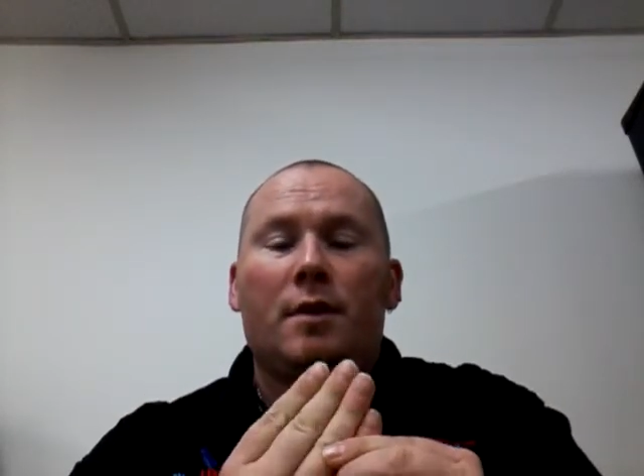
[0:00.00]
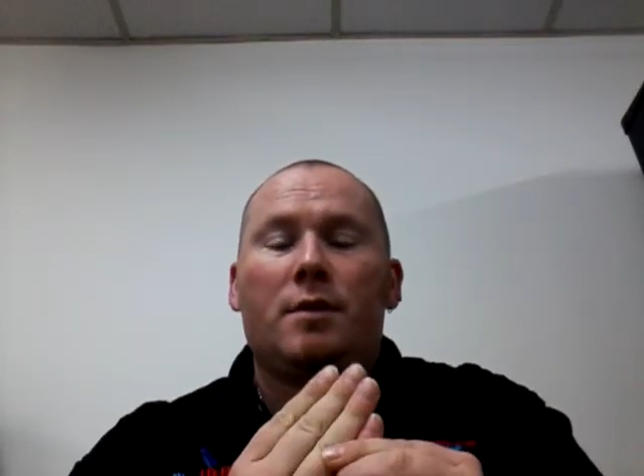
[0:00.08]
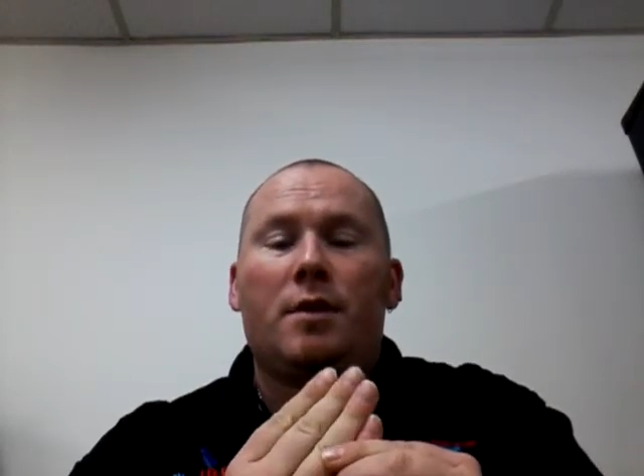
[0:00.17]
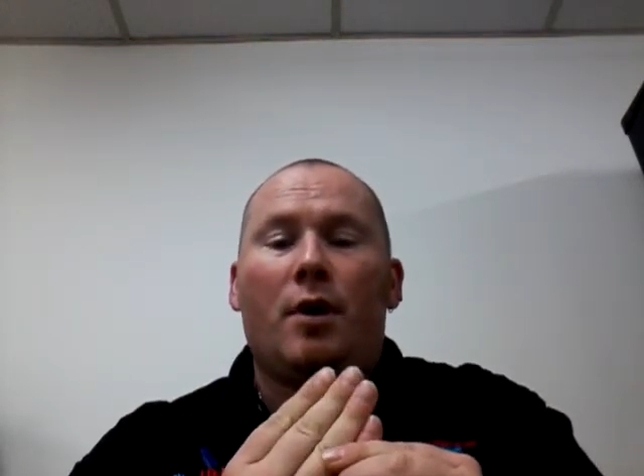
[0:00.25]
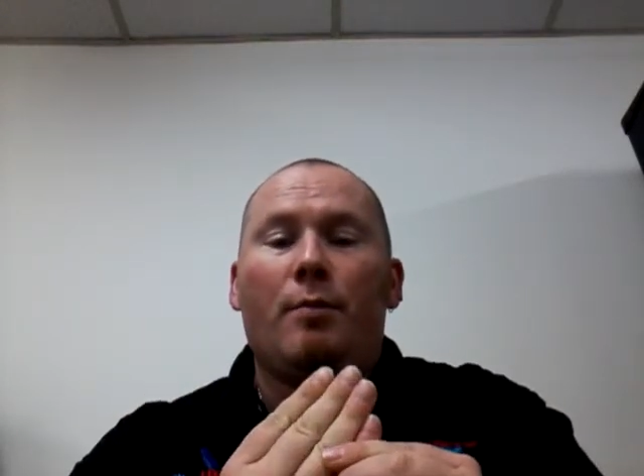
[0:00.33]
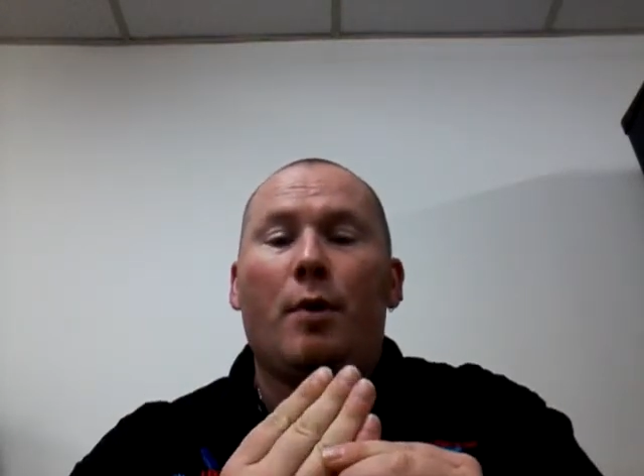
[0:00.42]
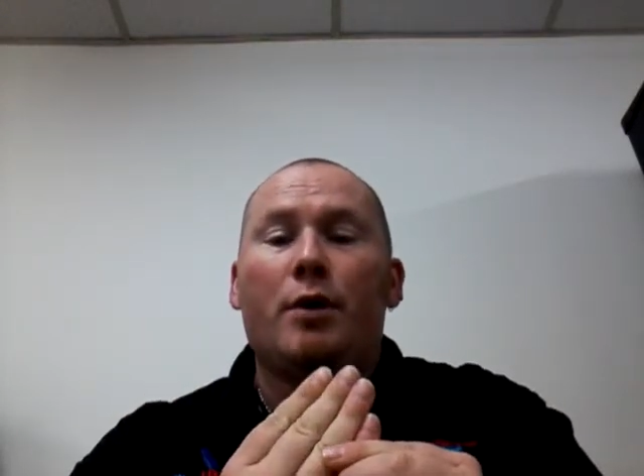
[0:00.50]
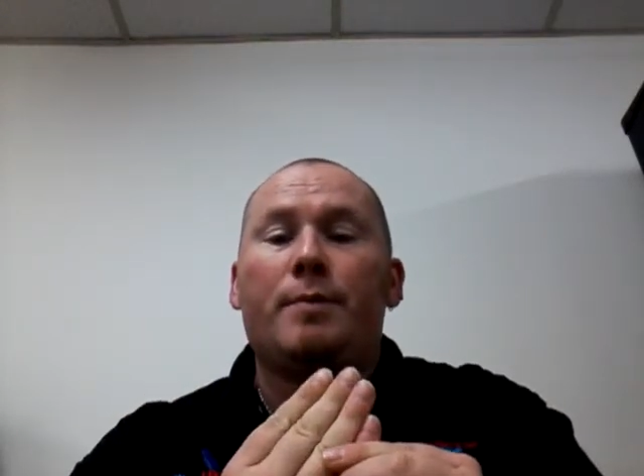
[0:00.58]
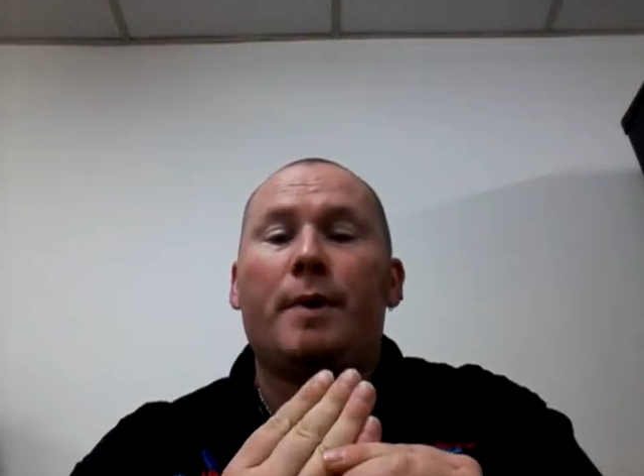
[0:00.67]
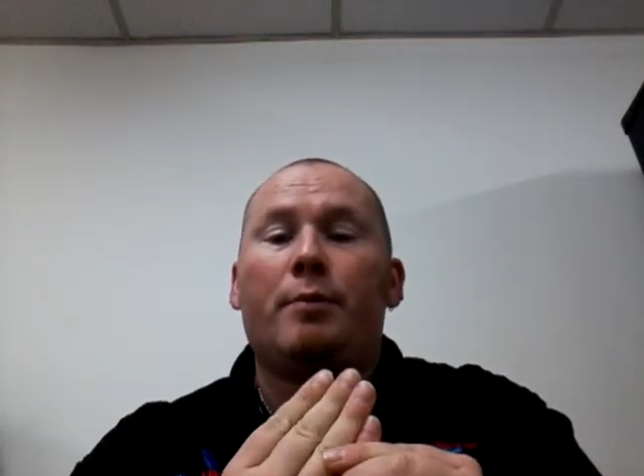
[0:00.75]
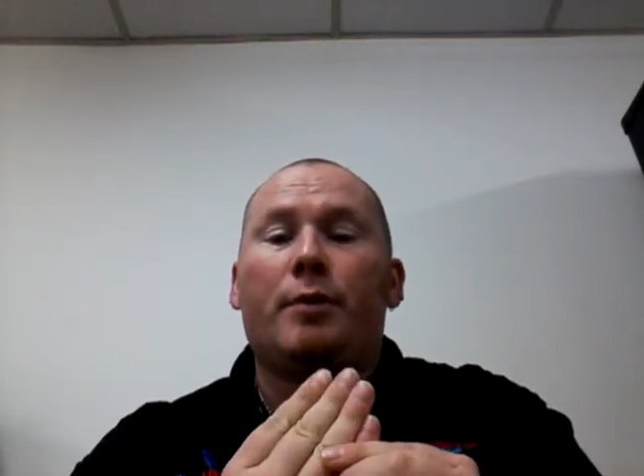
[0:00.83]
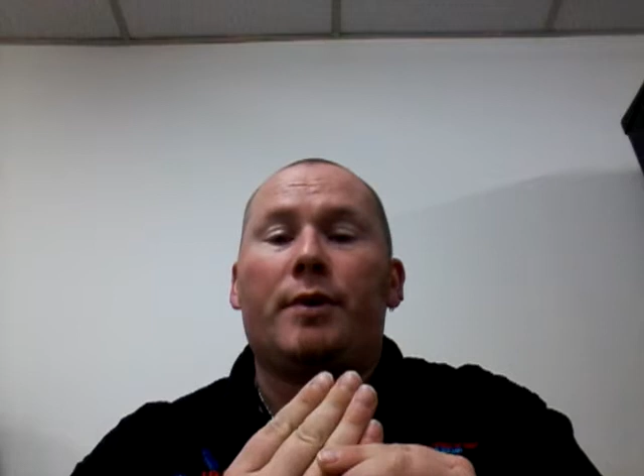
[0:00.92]
So most
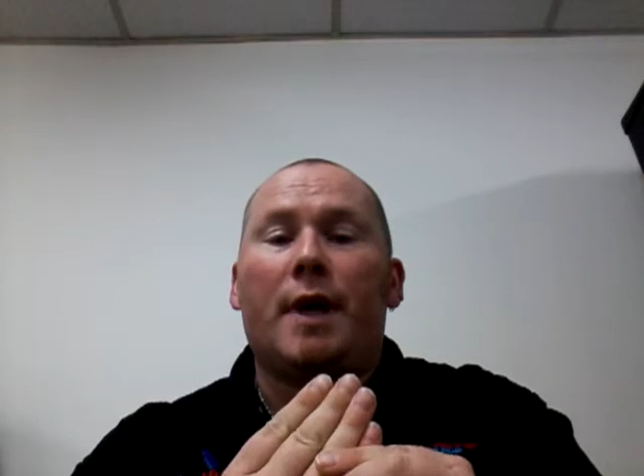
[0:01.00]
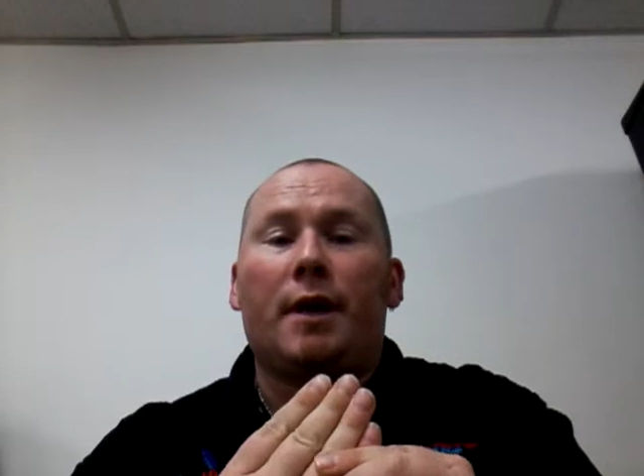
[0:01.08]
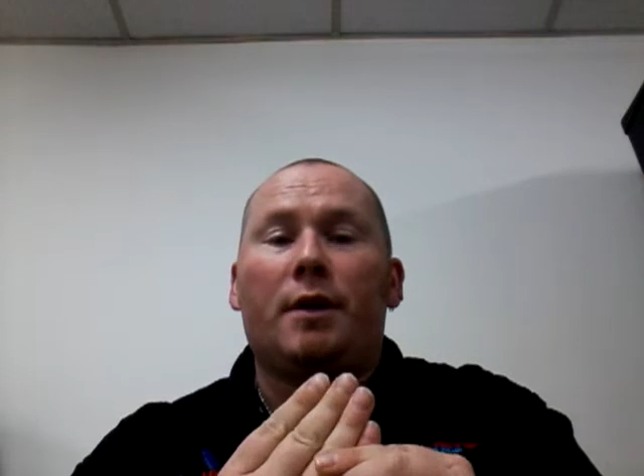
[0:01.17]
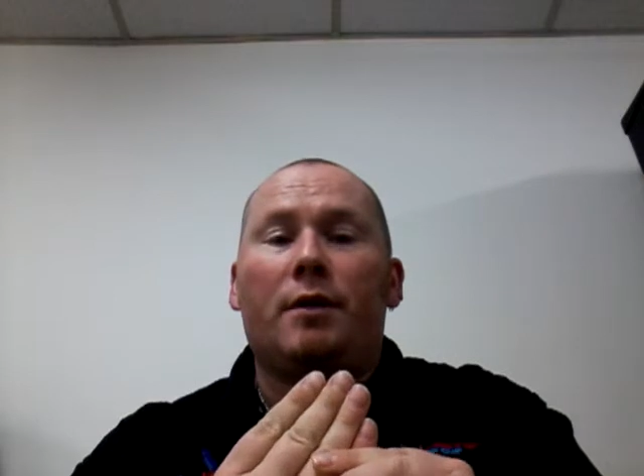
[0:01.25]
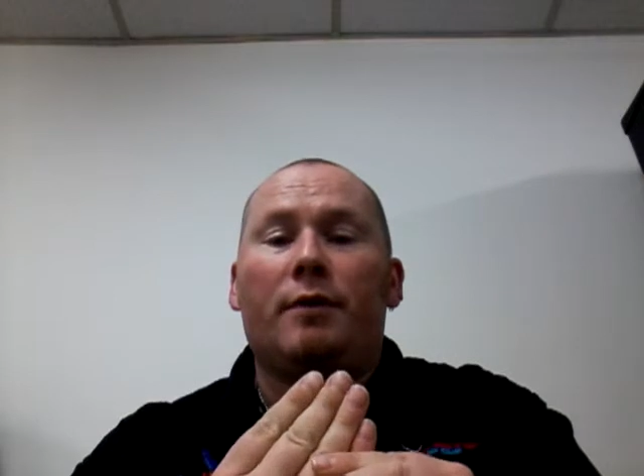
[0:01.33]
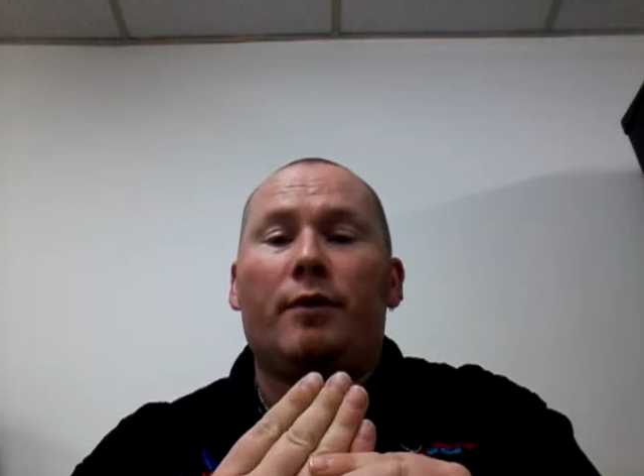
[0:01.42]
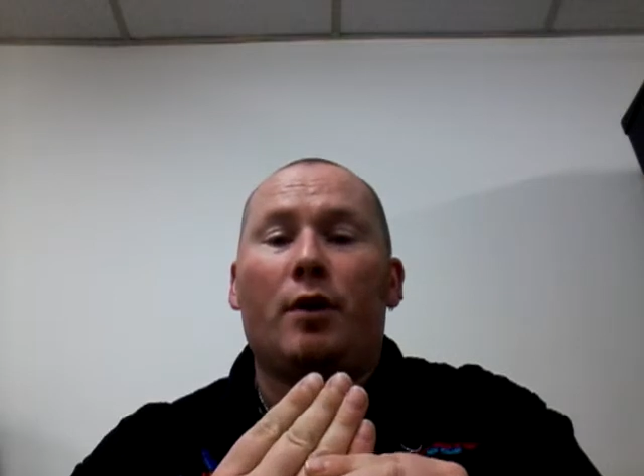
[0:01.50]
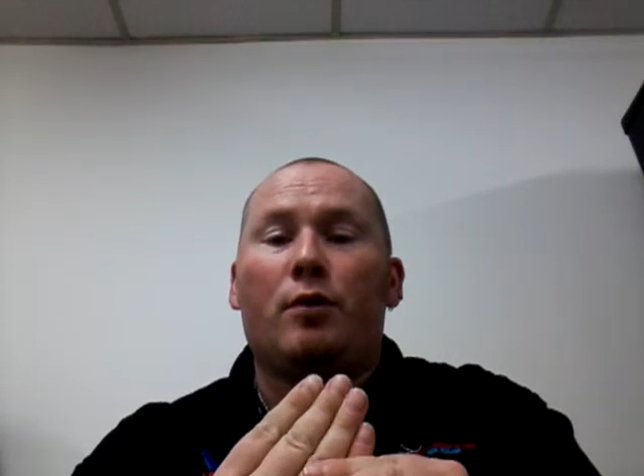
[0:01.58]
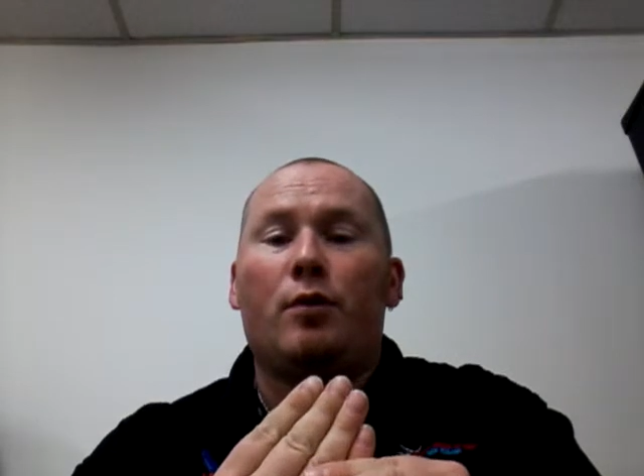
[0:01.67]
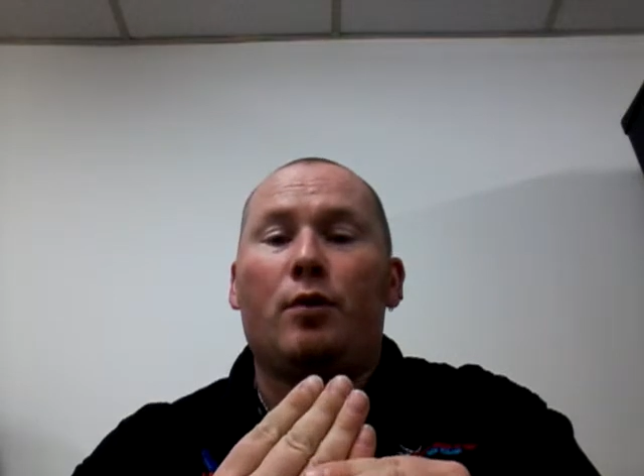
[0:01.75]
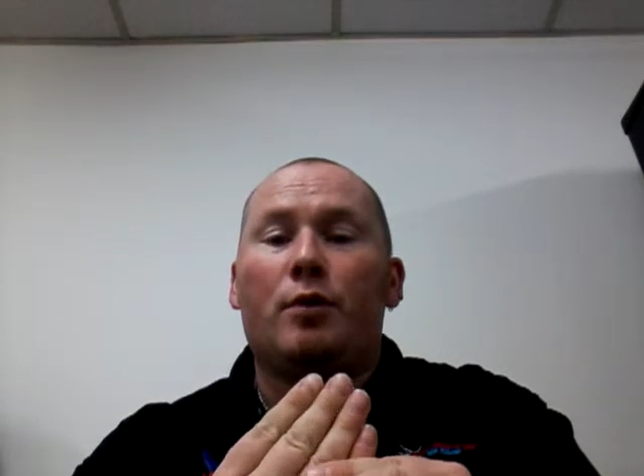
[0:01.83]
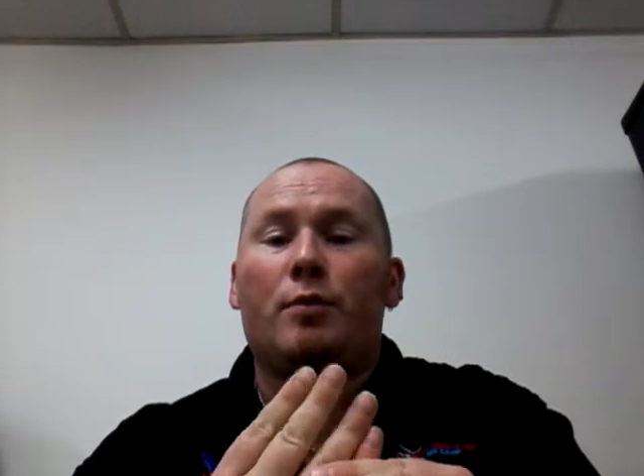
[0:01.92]
people think your
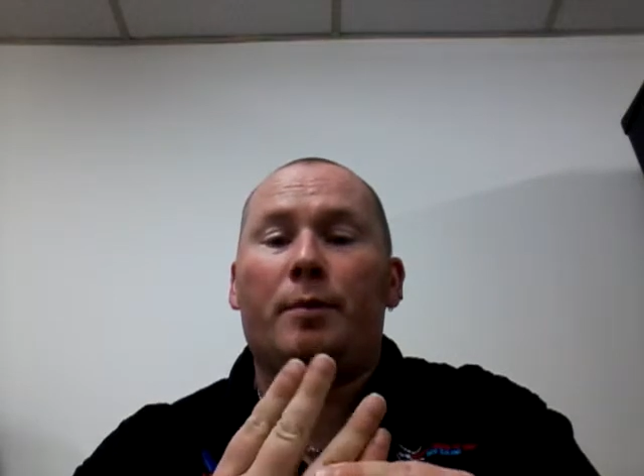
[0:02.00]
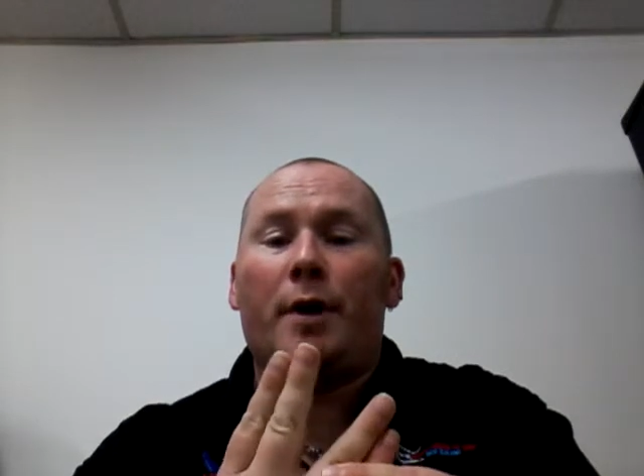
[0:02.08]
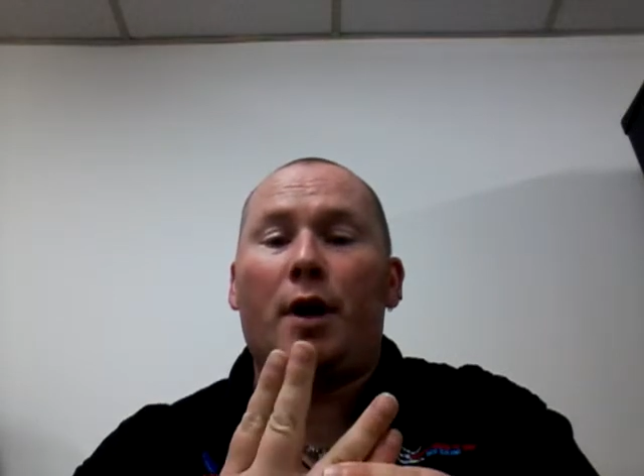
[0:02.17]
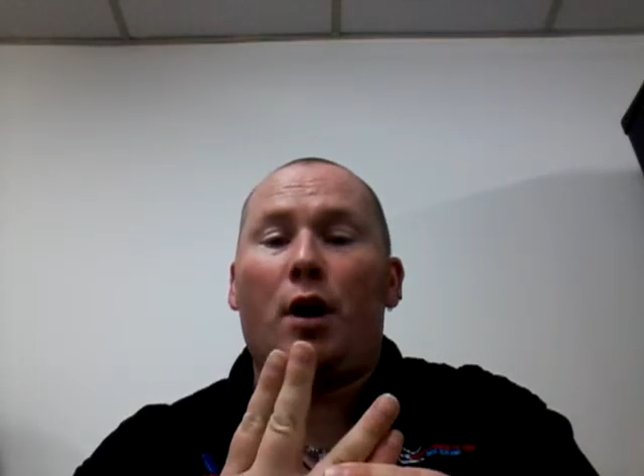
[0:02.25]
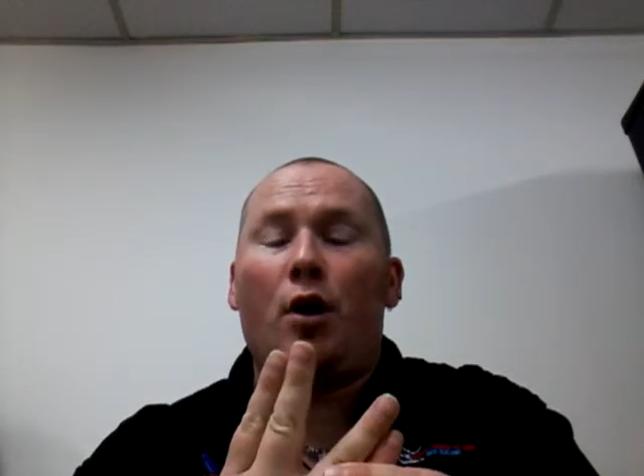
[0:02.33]
vocal cords would be